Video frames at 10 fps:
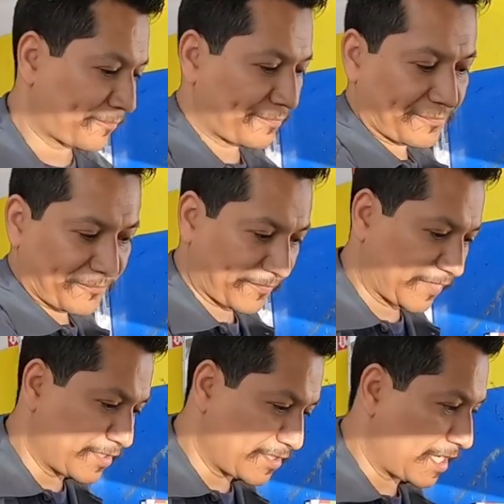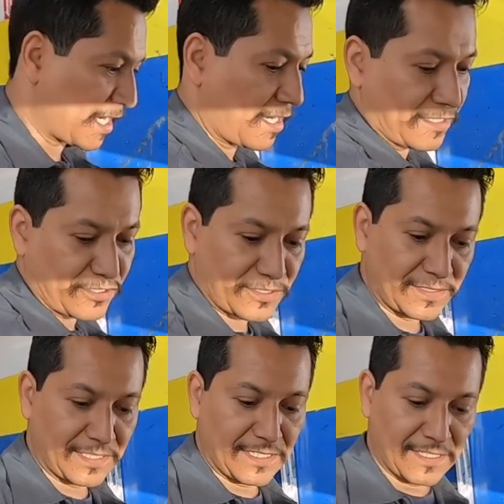Okay. All right.
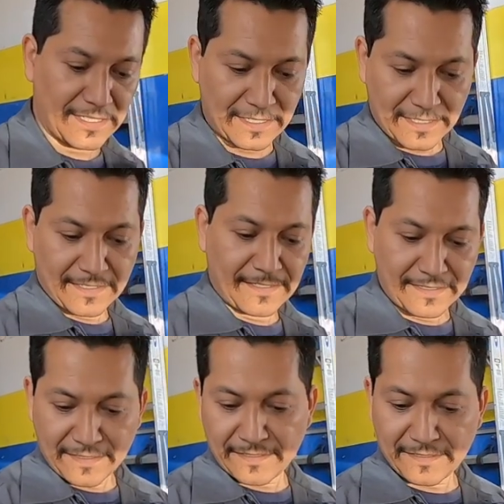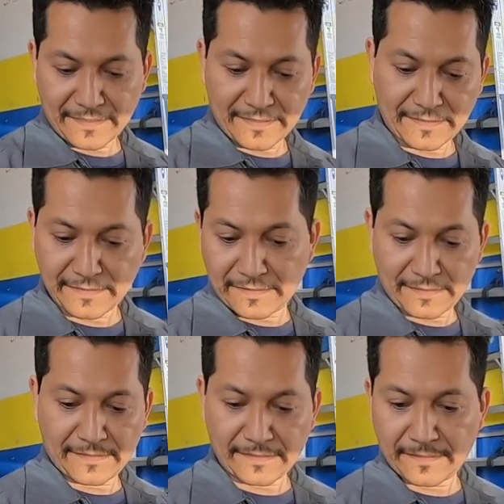And what did you go
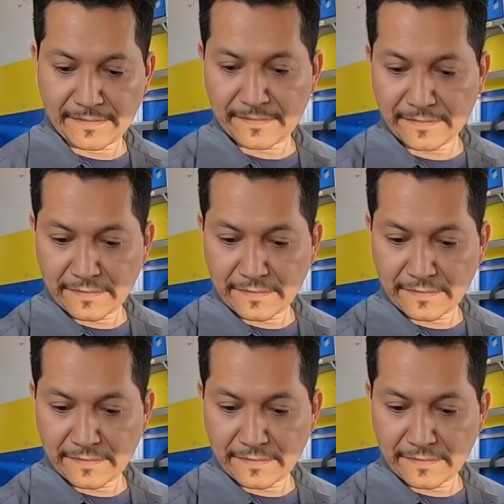there for?